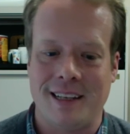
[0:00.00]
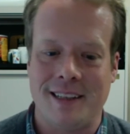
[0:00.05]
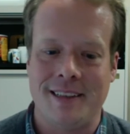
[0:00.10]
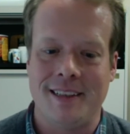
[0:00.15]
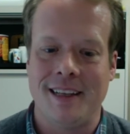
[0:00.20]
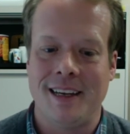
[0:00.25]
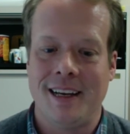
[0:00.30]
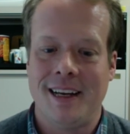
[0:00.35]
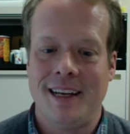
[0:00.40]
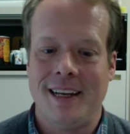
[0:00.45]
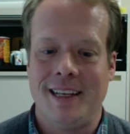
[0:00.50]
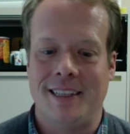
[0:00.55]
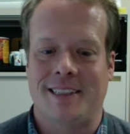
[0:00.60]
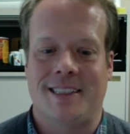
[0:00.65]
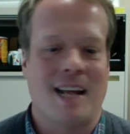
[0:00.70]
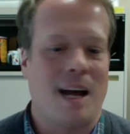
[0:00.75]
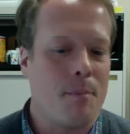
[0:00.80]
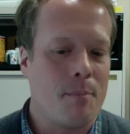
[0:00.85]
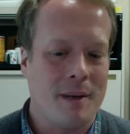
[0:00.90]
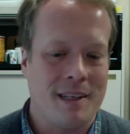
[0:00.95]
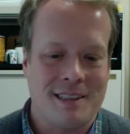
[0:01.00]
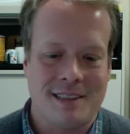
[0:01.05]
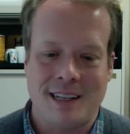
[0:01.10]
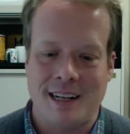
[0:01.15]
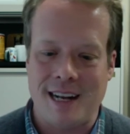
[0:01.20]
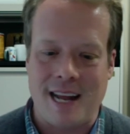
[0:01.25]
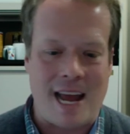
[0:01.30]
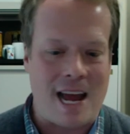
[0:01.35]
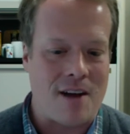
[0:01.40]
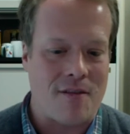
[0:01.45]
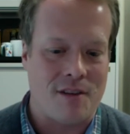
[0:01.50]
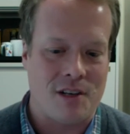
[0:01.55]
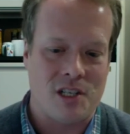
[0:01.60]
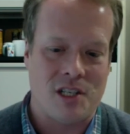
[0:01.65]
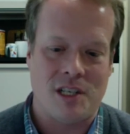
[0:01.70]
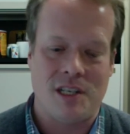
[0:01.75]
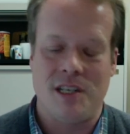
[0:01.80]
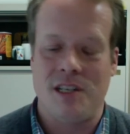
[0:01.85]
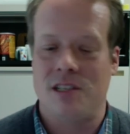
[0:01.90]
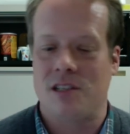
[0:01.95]
And it's not based on
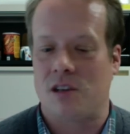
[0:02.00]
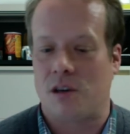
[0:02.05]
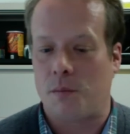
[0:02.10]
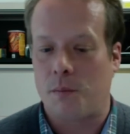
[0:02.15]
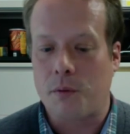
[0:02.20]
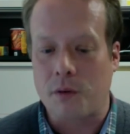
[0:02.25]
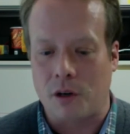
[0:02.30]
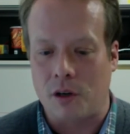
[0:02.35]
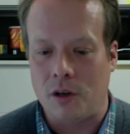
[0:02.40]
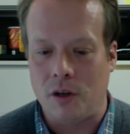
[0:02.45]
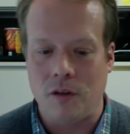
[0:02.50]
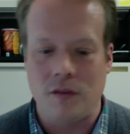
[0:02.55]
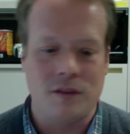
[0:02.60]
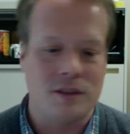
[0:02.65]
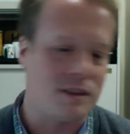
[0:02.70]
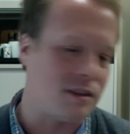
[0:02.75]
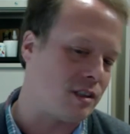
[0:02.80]
averages or proofs.